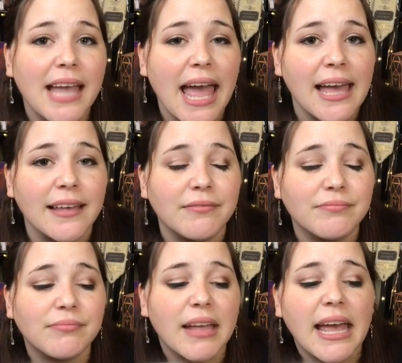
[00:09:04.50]
hey,
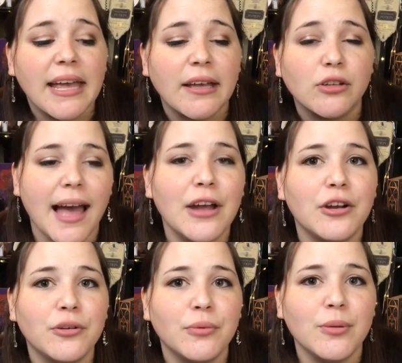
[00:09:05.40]
hey, I heard
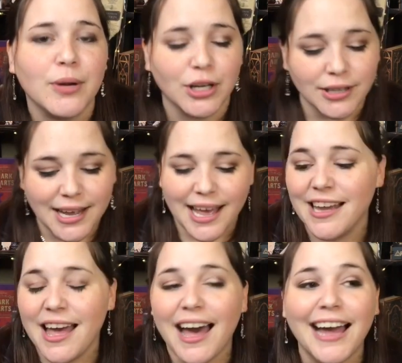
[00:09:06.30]
a rumor.
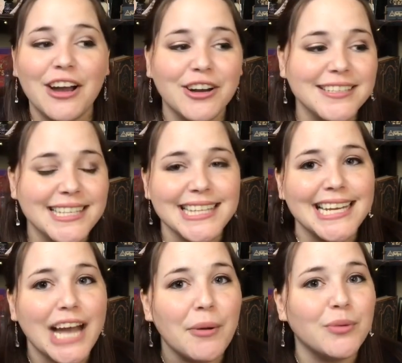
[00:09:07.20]
I honestly
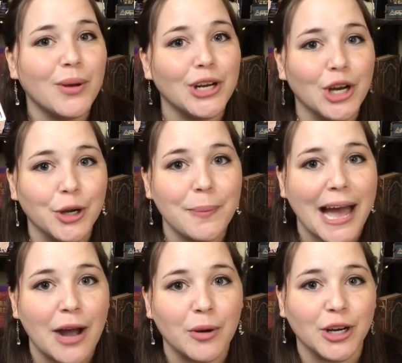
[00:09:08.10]
think I would want her
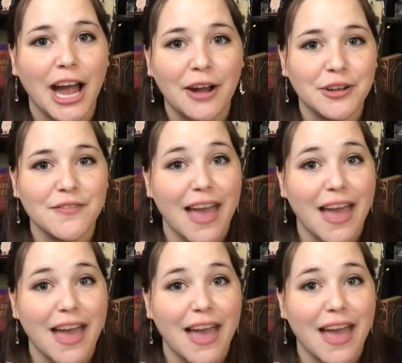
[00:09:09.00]
power out of